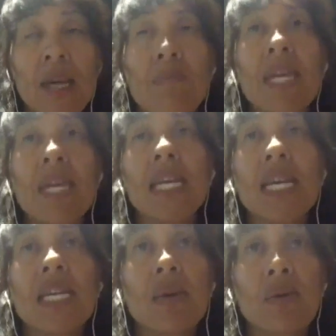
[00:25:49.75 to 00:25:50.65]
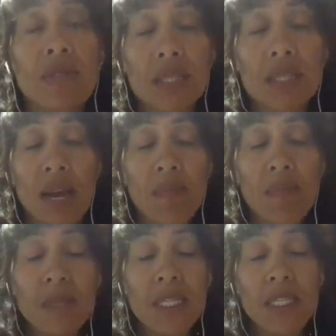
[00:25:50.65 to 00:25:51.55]
meaning our
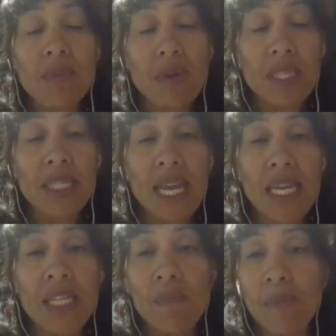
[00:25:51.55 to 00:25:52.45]
business model has taken the